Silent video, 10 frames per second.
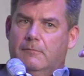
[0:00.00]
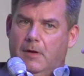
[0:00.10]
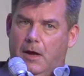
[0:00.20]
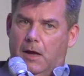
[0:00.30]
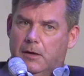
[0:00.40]

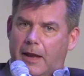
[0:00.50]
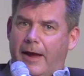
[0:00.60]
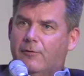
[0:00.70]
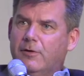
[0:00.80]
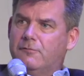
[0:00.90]
uh,
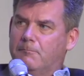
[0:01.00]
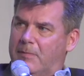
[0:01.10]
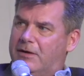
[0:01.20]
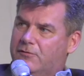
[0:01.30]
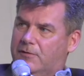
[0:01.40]
language
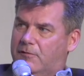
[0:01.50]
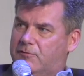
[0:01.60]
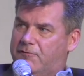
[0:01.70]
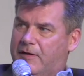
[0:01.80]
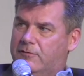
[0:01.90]
Ministry of
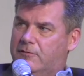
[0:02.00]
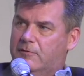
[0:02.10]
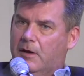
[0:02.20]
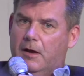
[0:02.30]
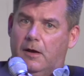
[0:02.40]
Defense
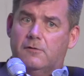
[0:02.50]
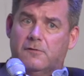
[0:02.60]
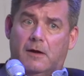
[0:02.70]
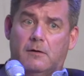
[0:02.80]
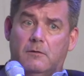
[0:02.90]
uh,
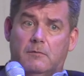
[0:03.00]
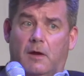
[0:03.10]
channel,